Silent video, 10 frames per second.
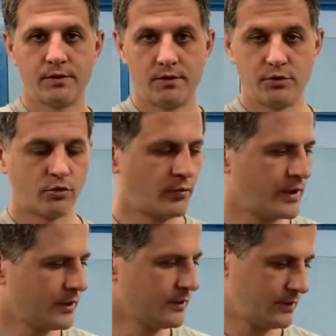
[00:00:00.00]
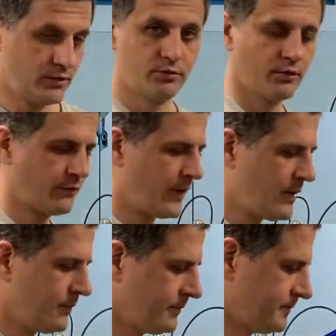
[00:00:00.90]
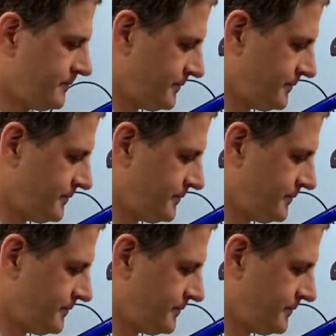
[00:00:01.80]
your wheel into the frame,